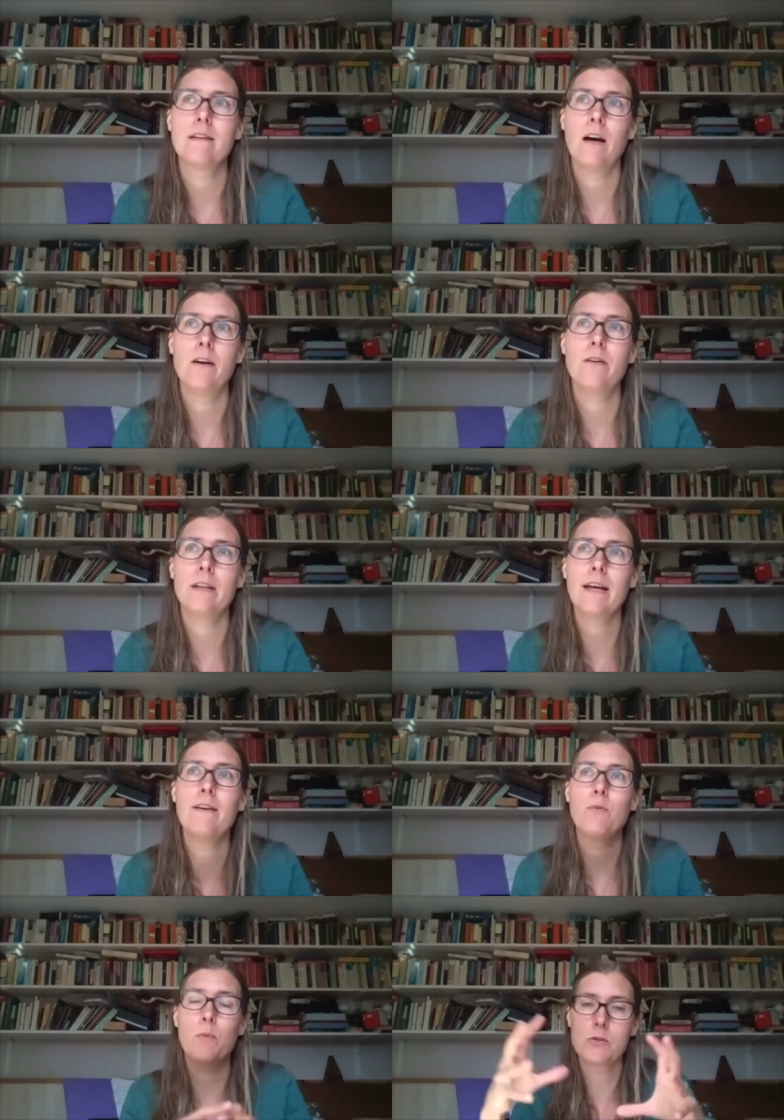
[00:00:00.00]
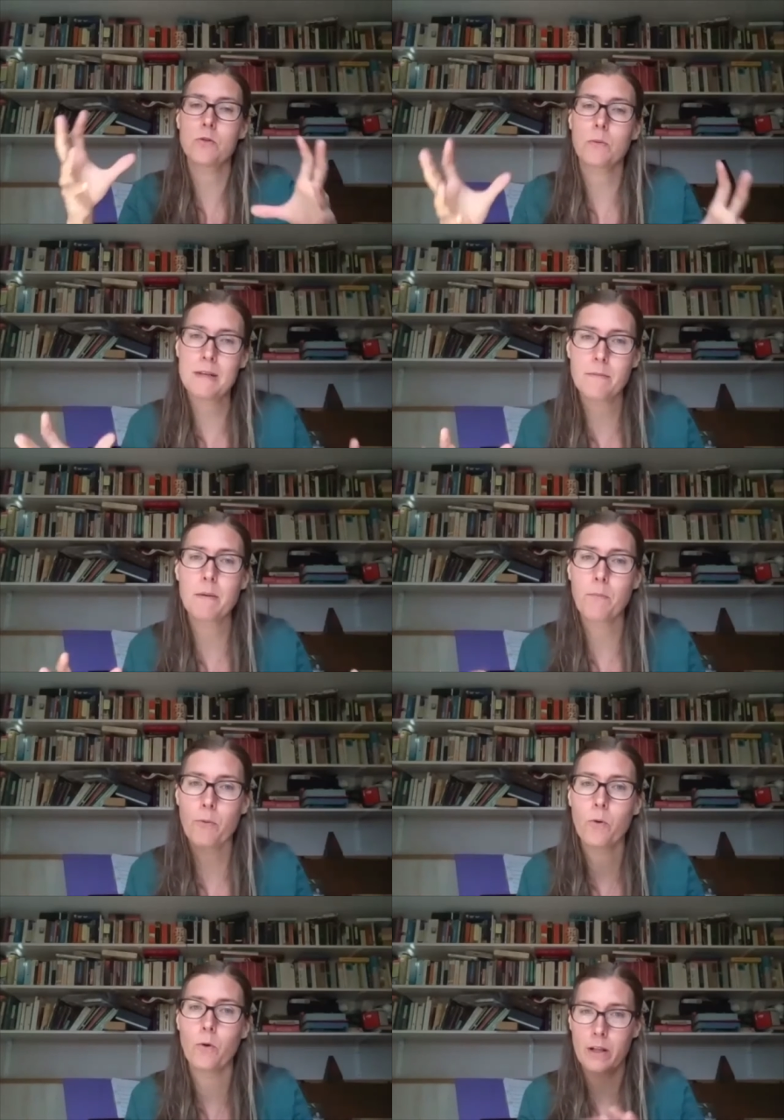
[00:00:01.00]
I, if we want to talk about something
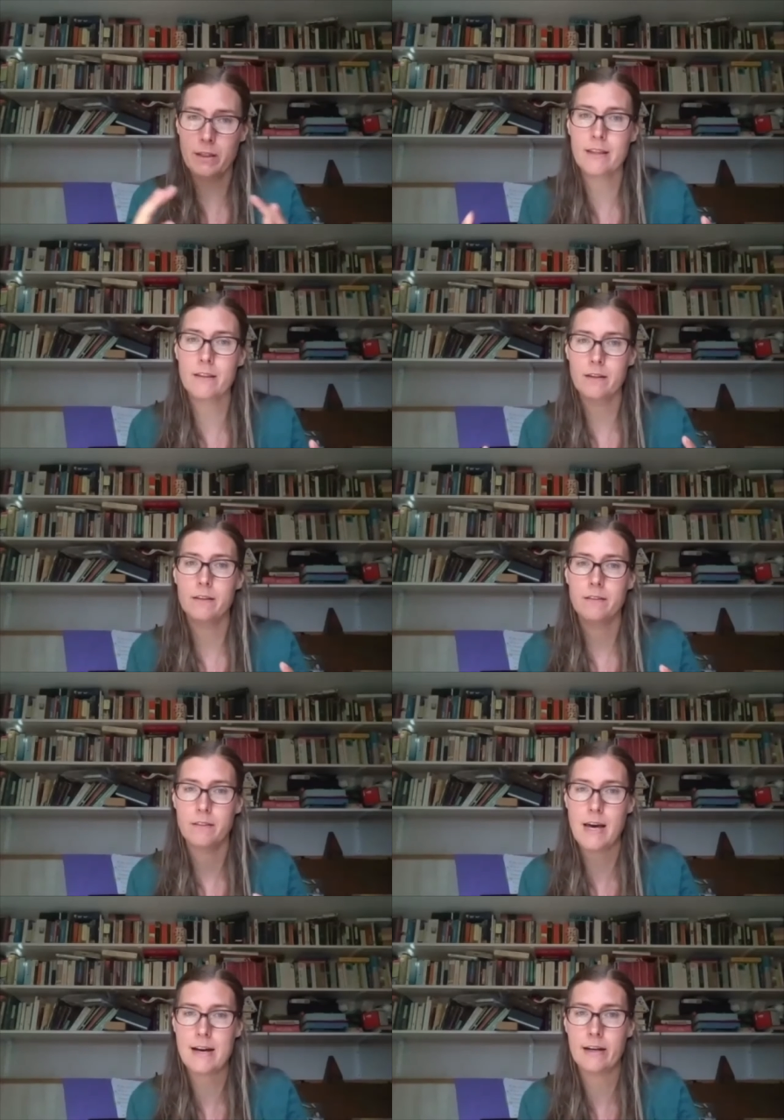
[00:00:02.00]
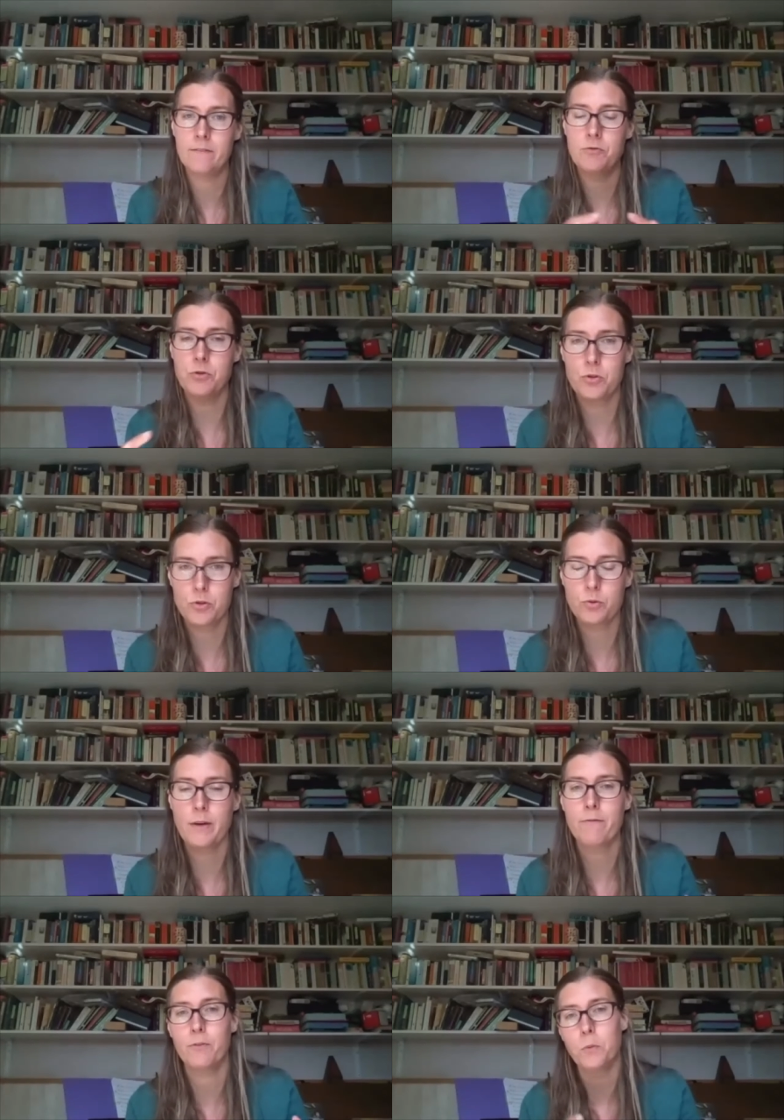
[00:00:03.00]
broad, I think that kind of
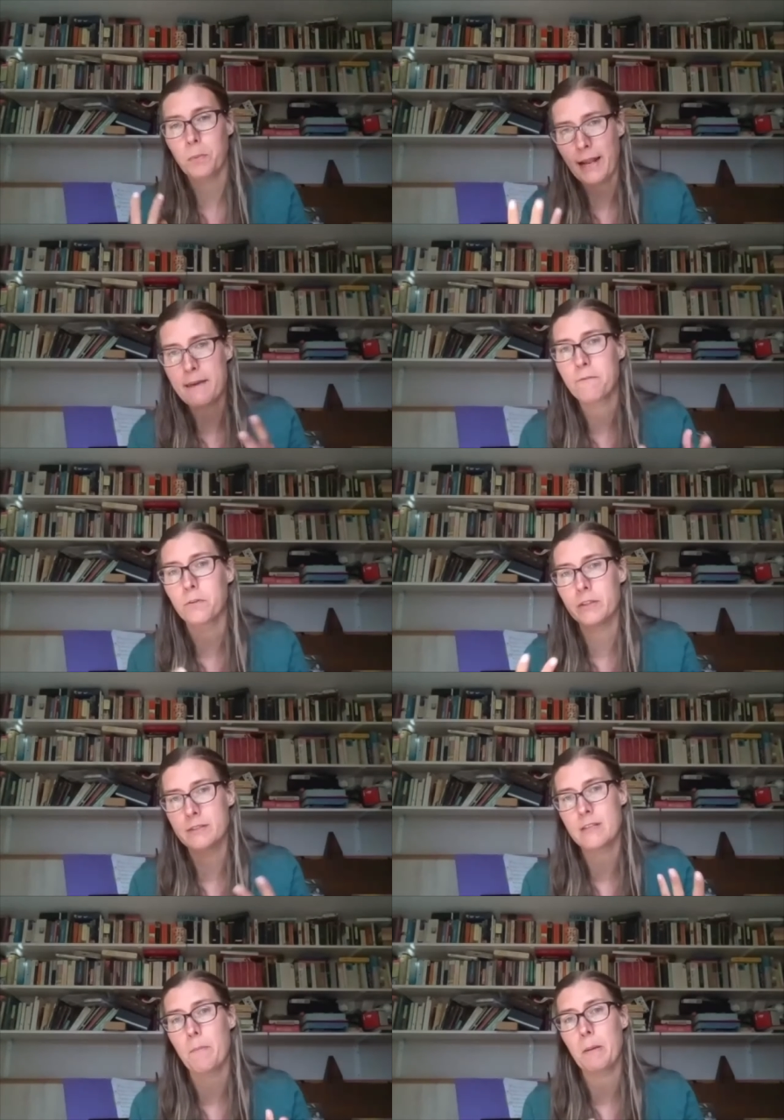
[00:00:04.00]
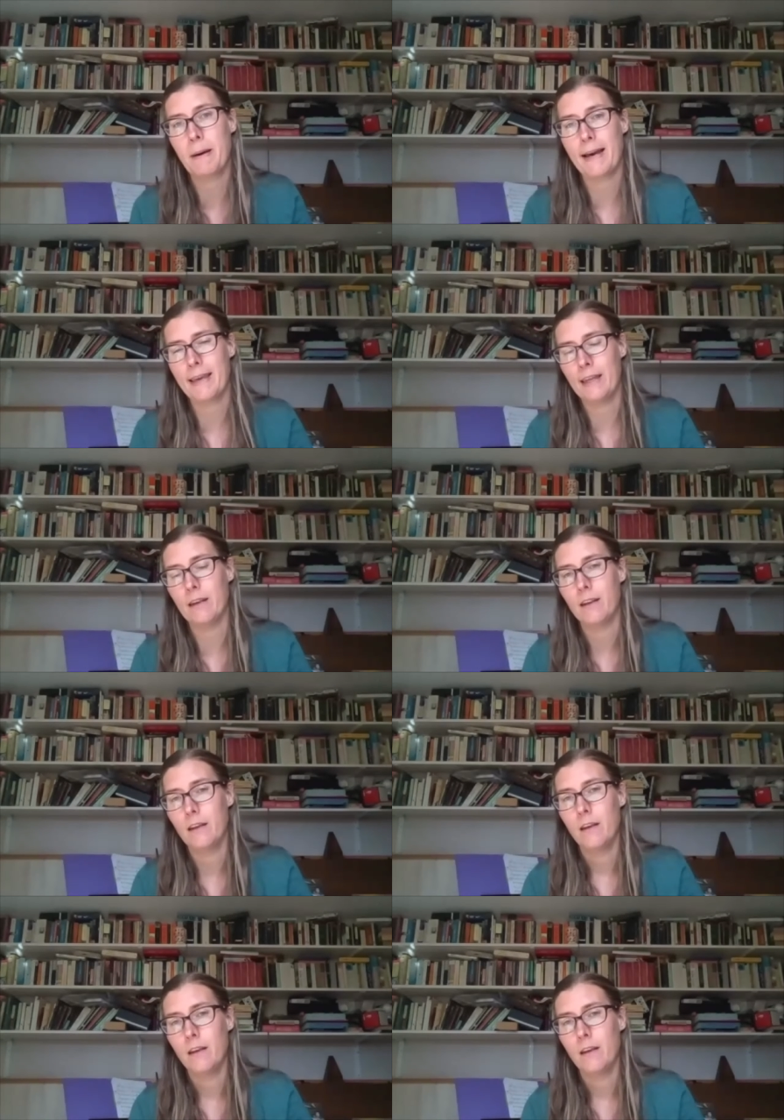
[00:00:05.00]
joyful playfulness coming back in